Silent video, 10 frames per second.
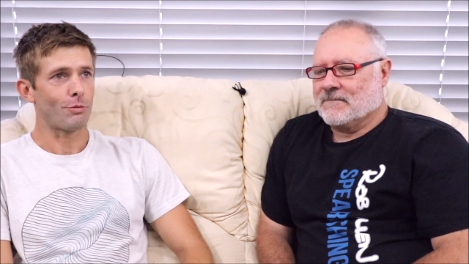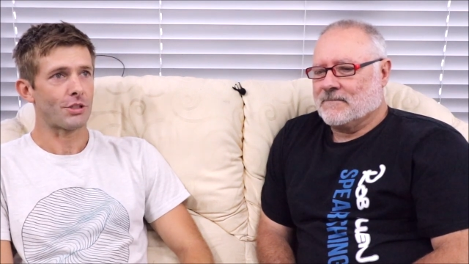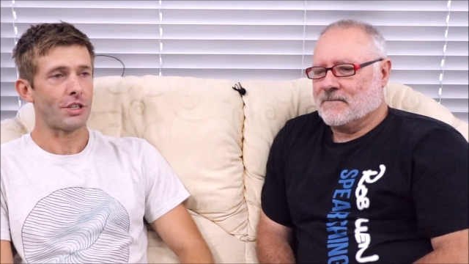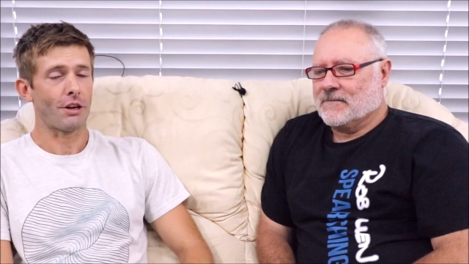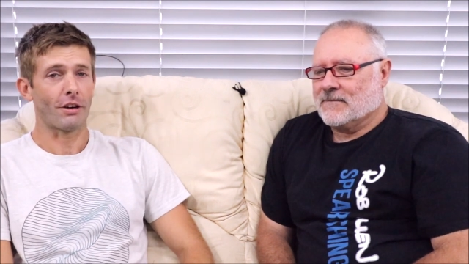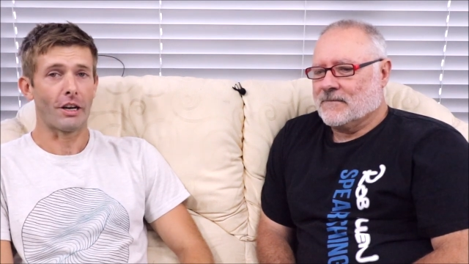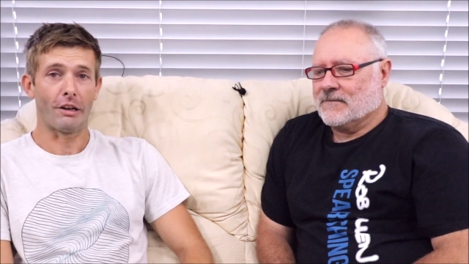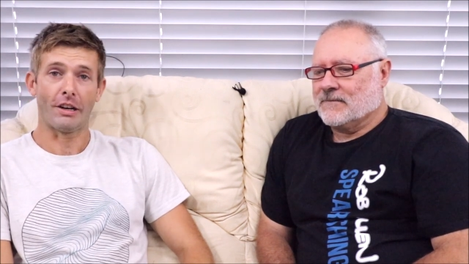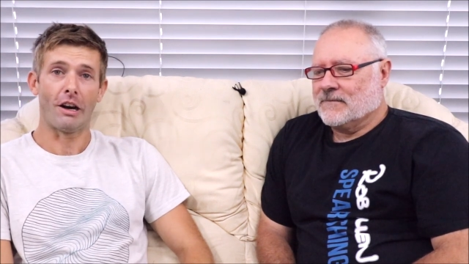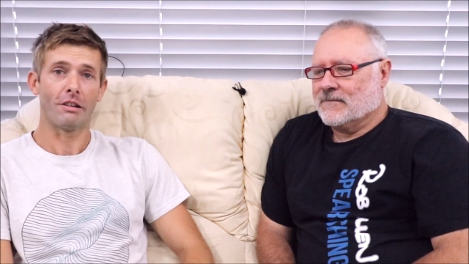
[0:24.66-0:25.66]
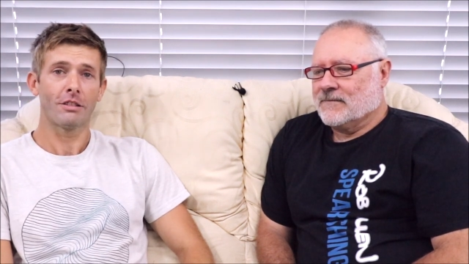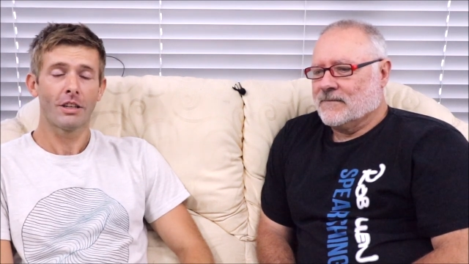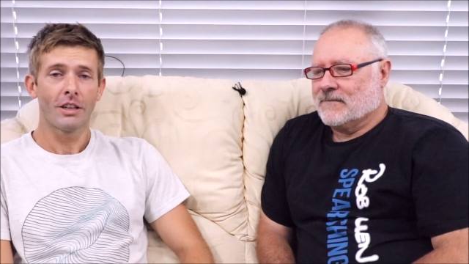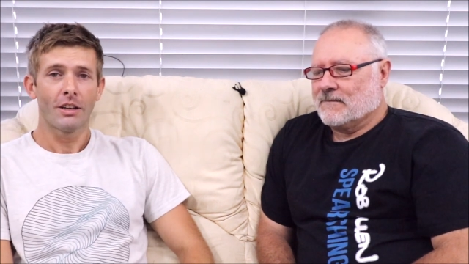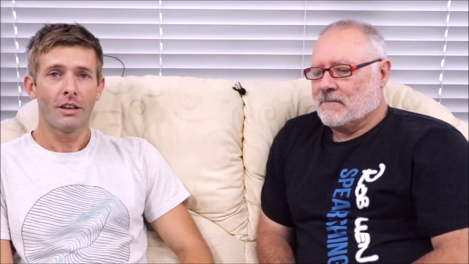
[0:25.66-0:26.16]
Speaker 1: almost a year ago now.
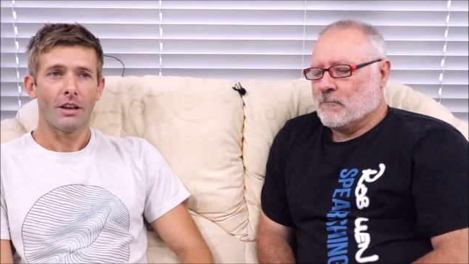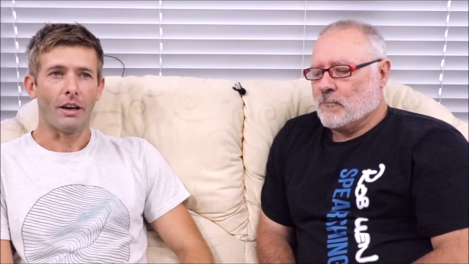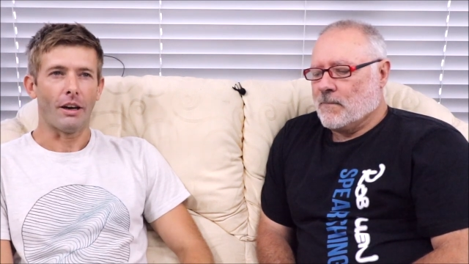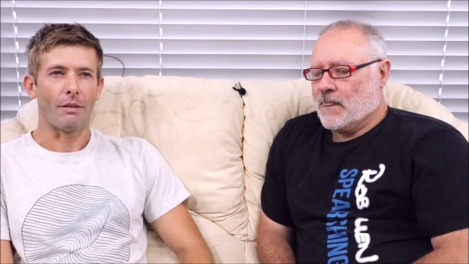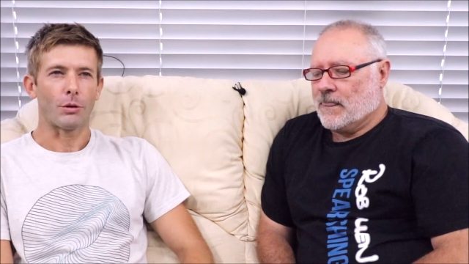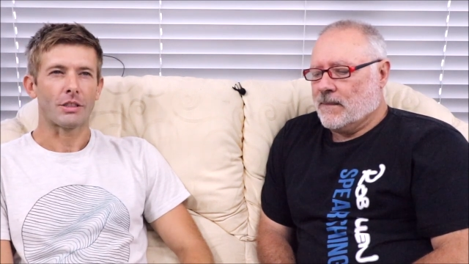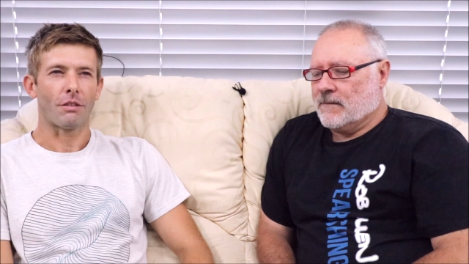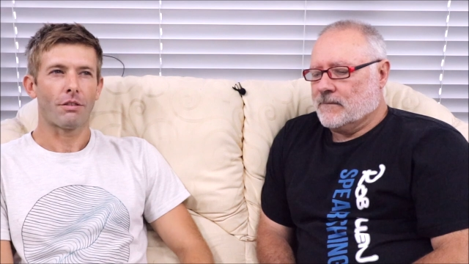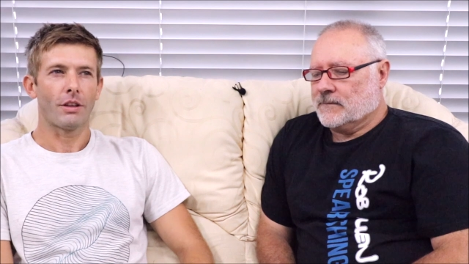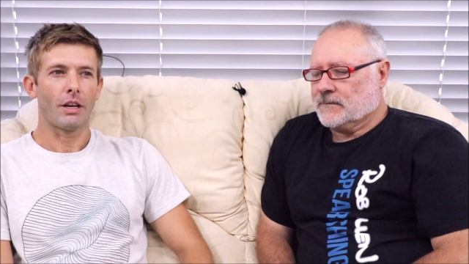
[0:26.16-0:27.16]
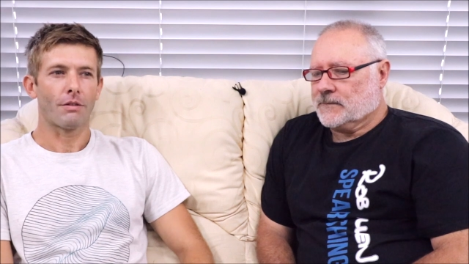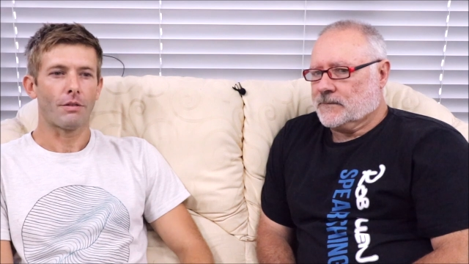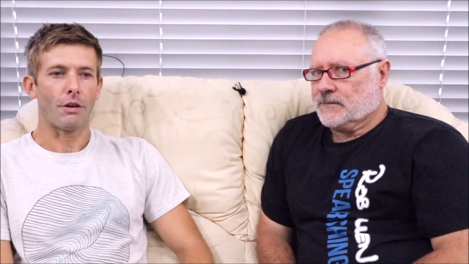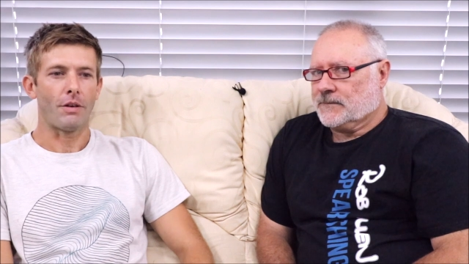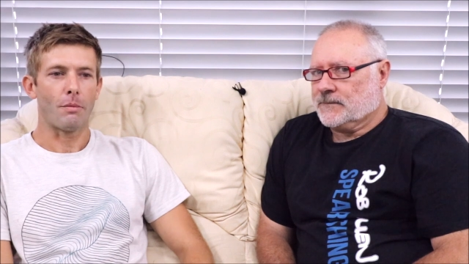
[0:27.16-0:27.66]
Uh, it was the 30th of
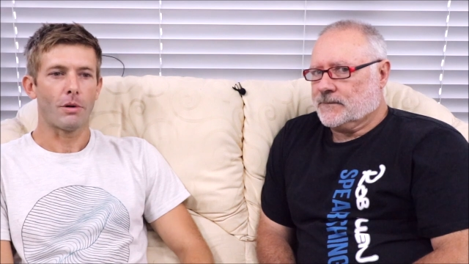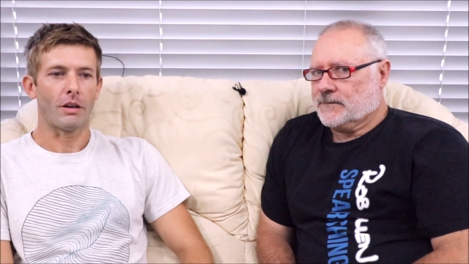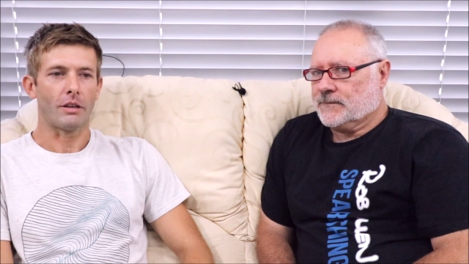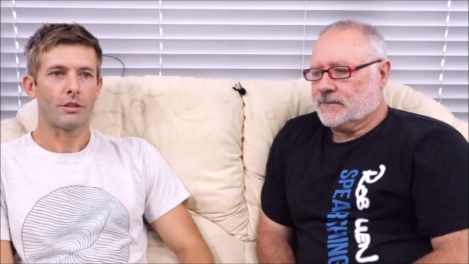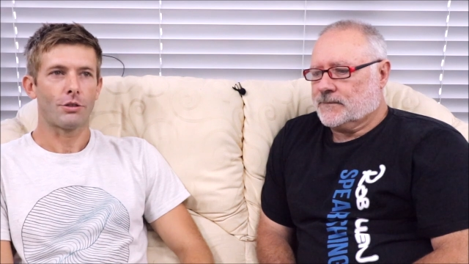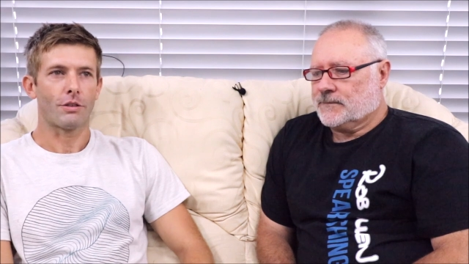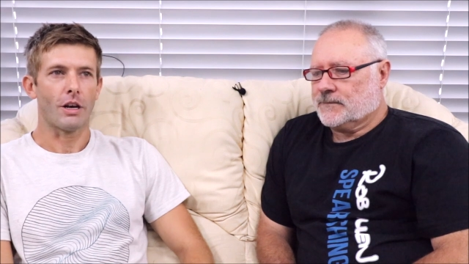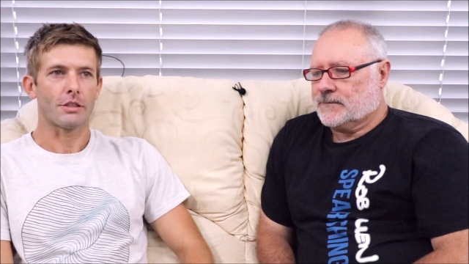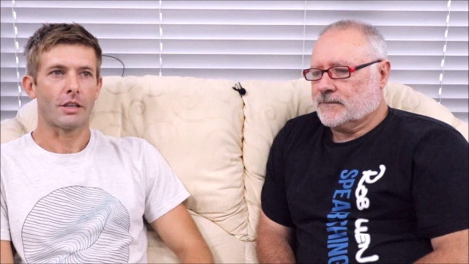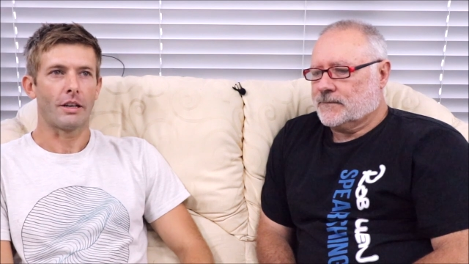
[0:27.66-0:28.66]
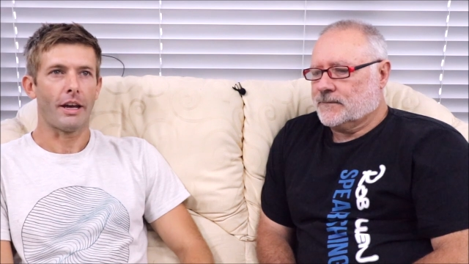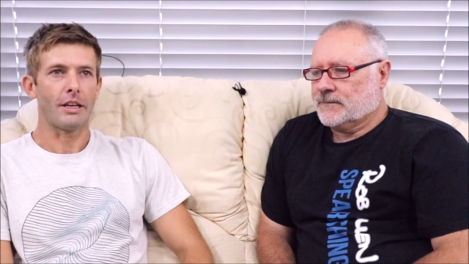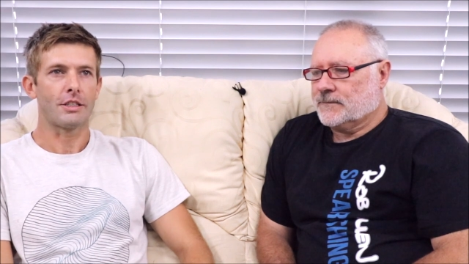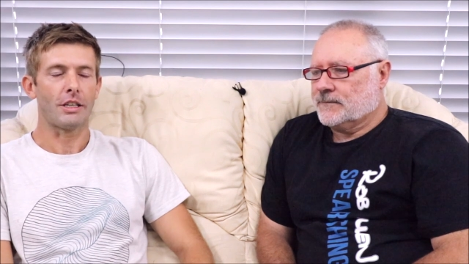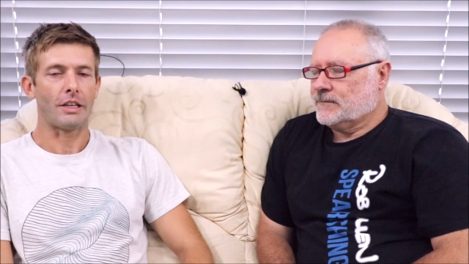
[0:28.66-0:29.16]
November
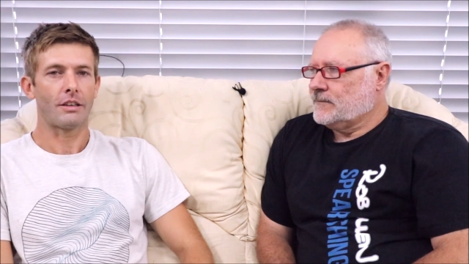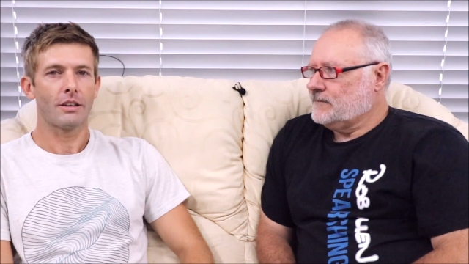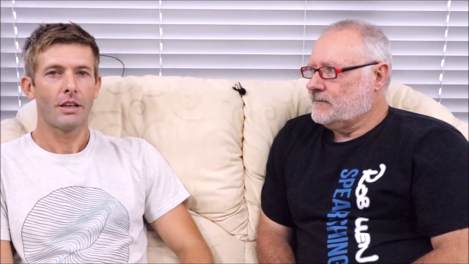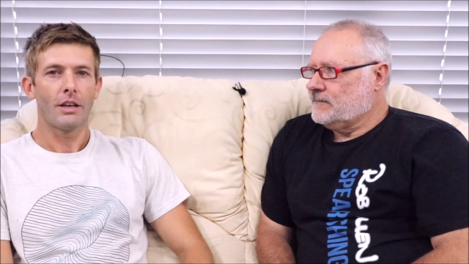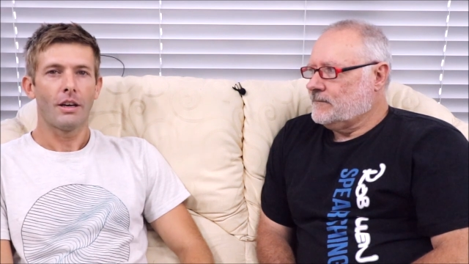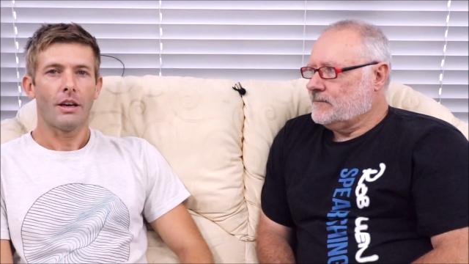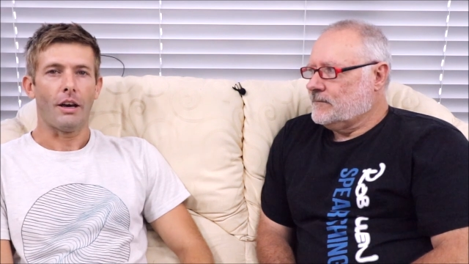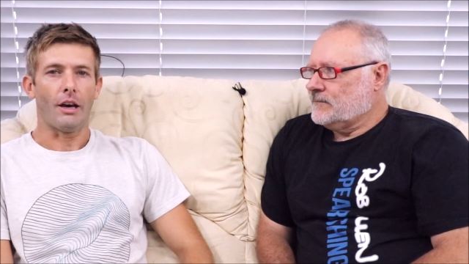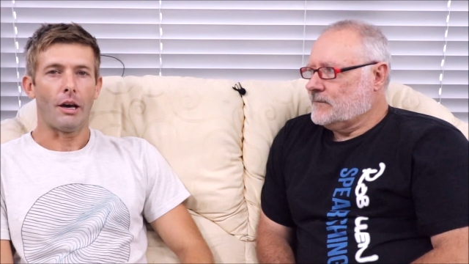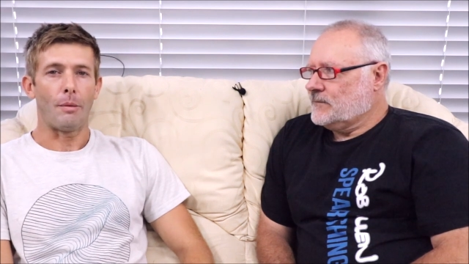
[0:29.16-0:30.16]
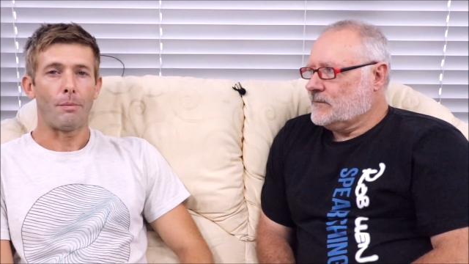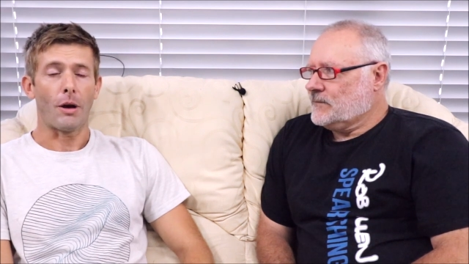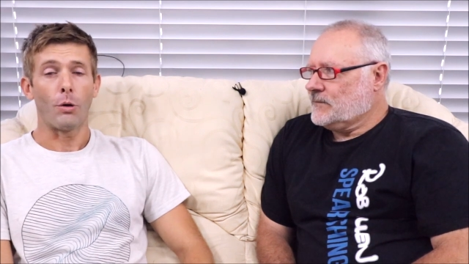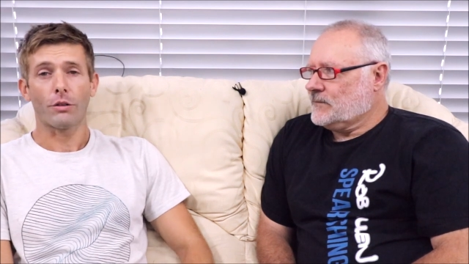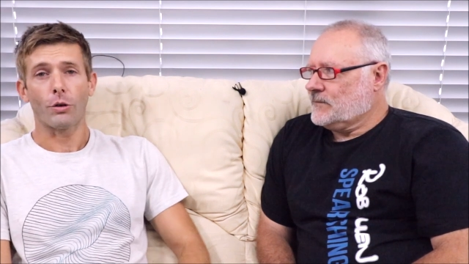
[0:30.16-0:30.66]
2018. Um,
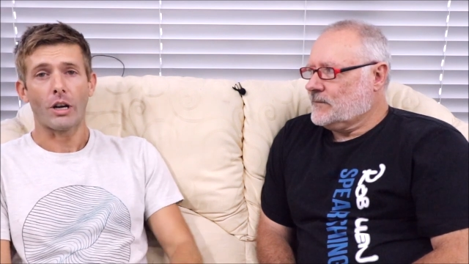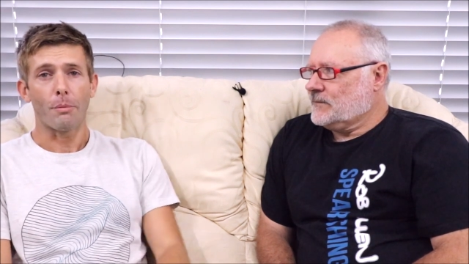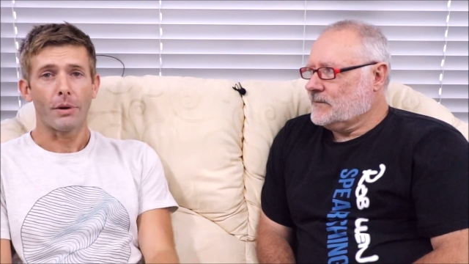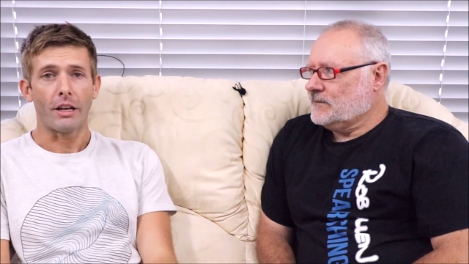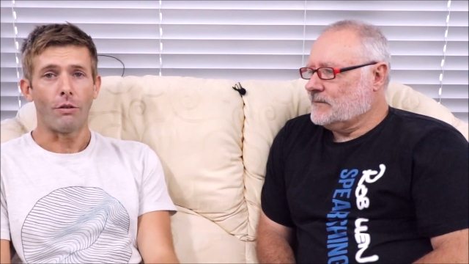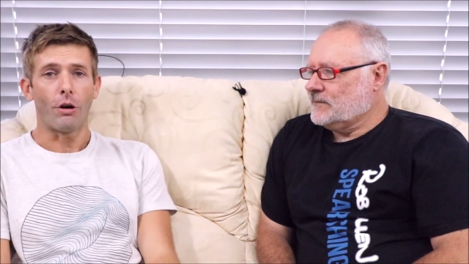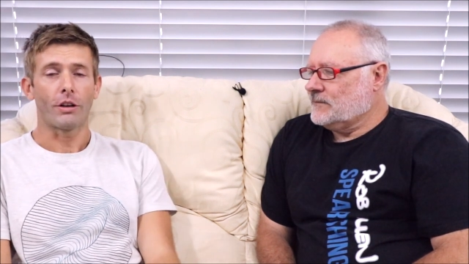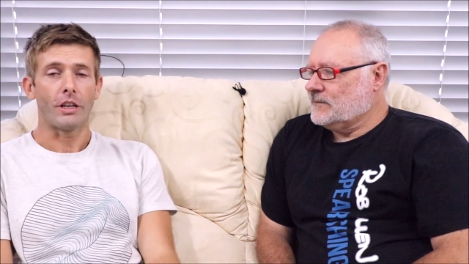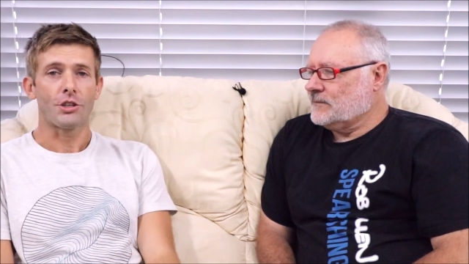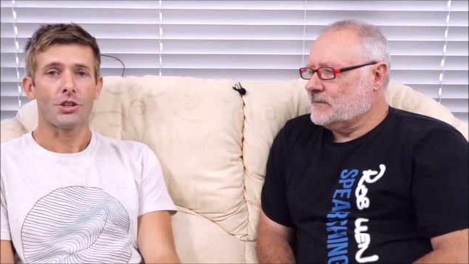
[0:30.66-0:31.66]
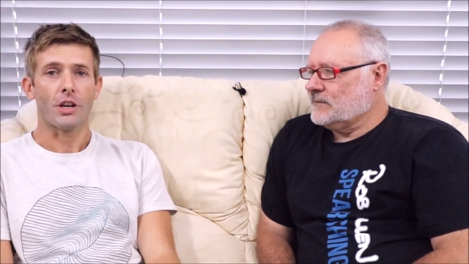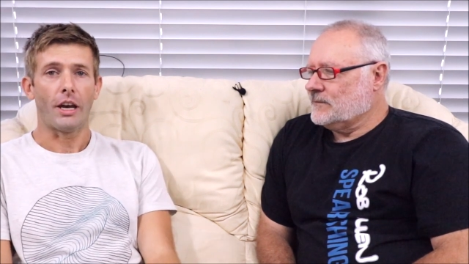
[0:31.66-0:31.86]
I worked for a company Advantage